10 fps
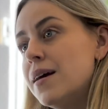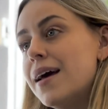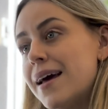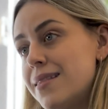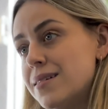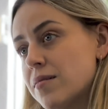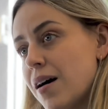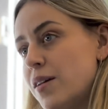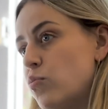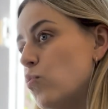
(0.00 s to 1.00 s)
In this
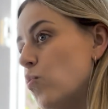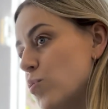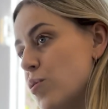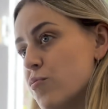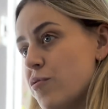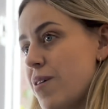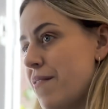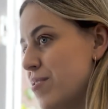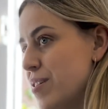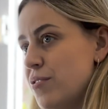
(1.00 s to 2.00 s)
guide, we'll walk you through
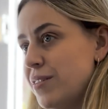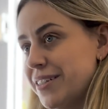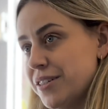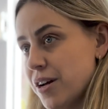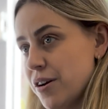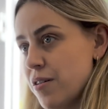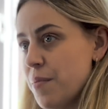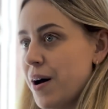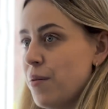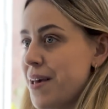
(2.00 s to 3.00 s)
everything you need to know
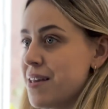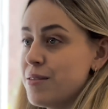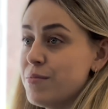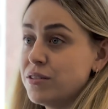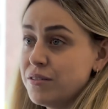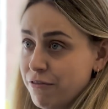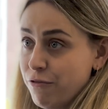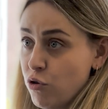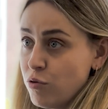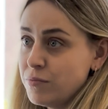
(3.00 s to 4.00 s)
about making the most
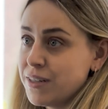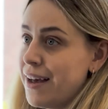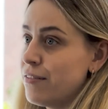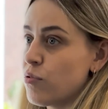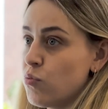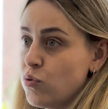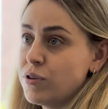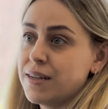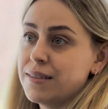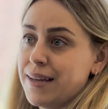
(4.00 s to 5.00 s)
informed and
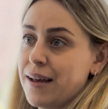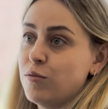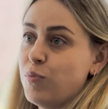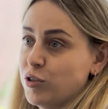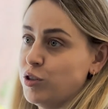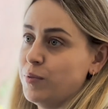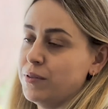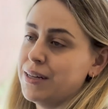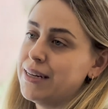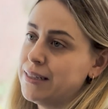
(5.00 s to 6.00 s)
rewarding sale possible
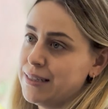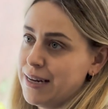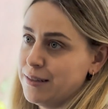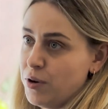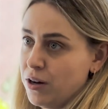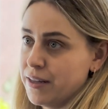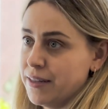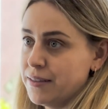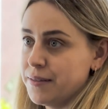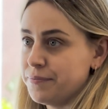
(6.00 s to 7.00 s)
in today's market.